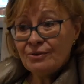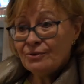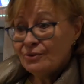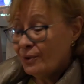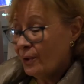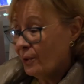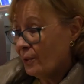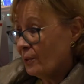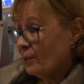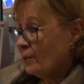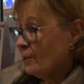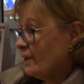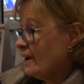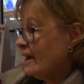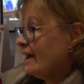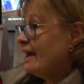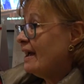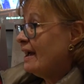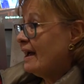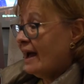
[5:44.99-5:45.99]
No,
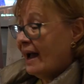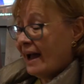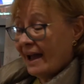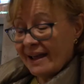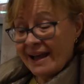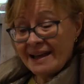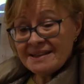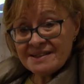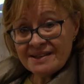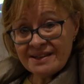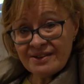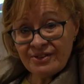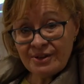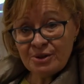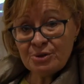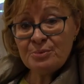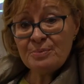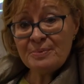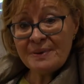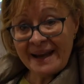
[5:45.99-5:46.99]
it's the
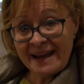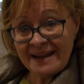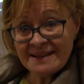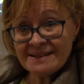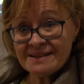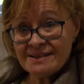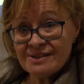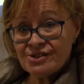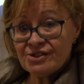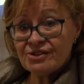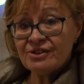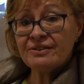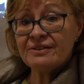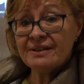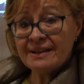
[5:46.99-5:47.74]
real presence.